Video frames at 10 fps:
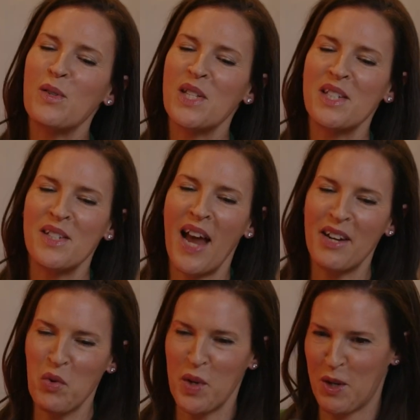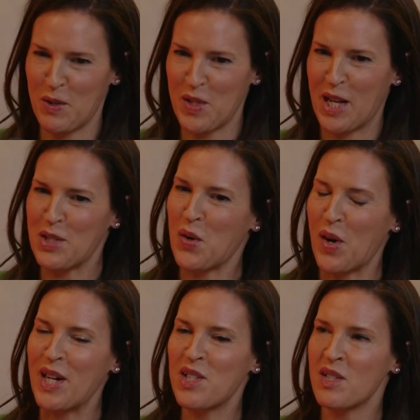since not everyone knows that
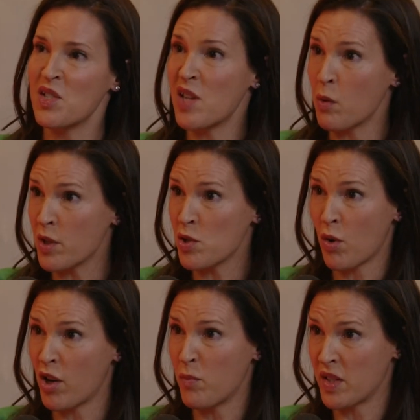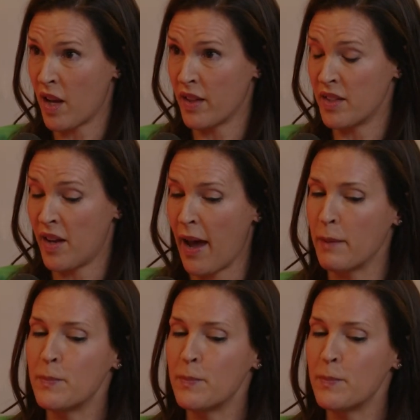story, just to stick with the story you've been telling today.